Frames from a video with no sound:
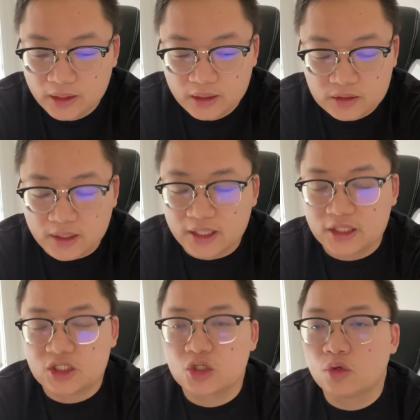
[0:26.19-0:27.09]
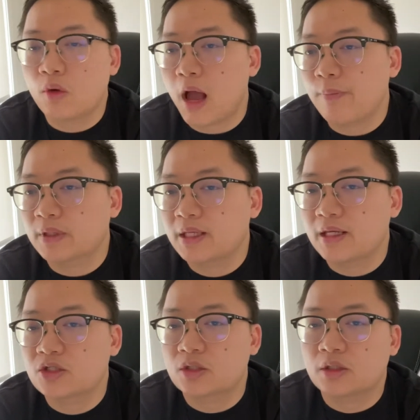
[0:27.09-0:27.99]
So I got this new
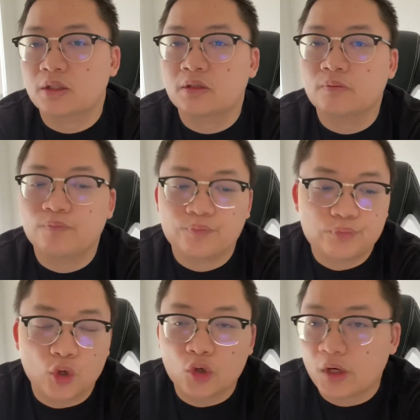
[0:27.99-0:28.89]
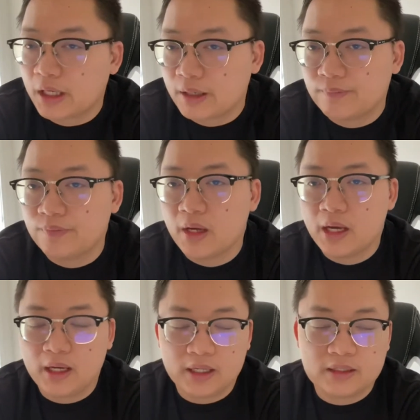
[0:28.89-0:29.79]
application program.
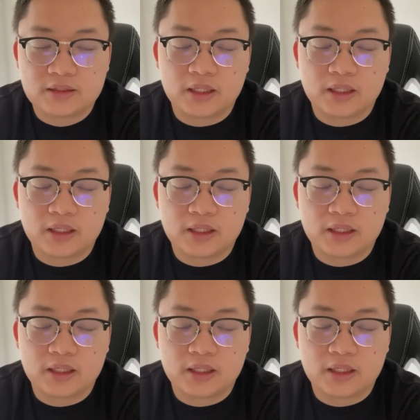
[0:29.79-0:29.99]
It's